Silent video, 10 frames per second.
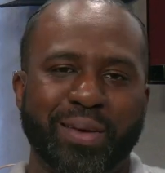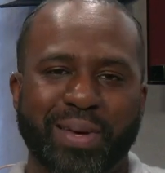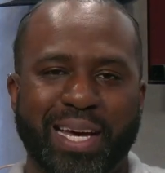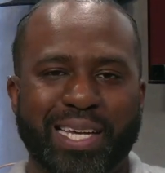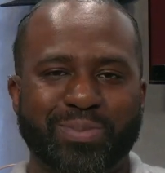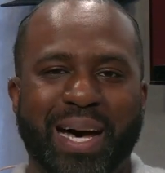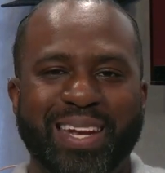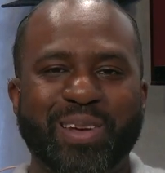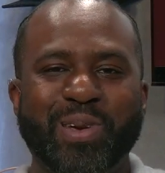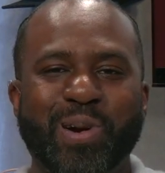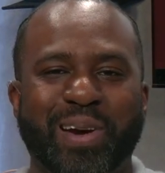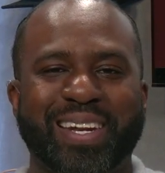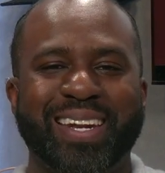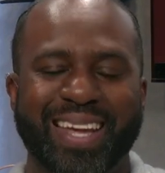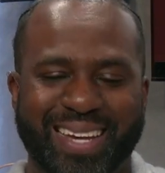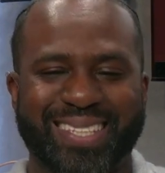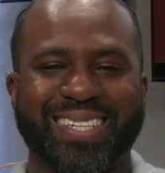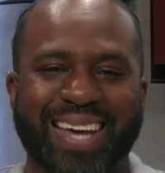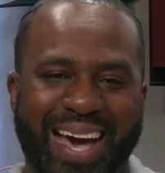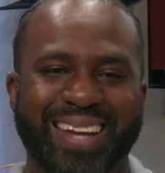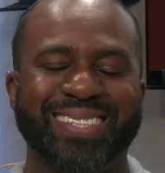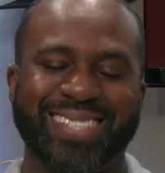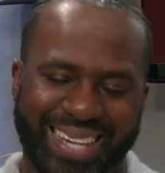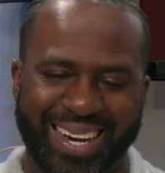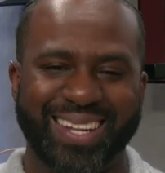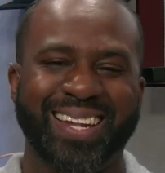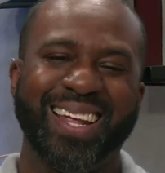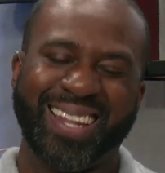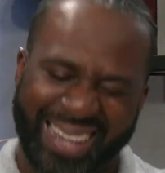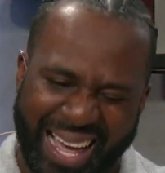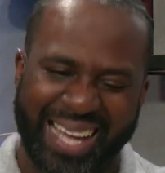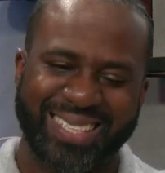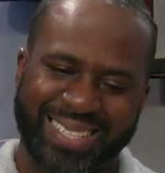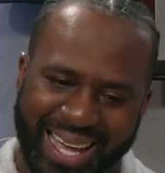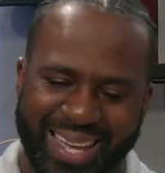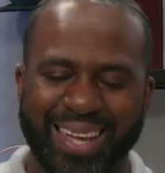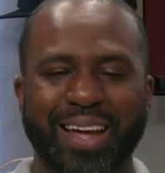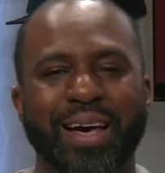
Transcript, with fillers: because my New York Knicks got it done last night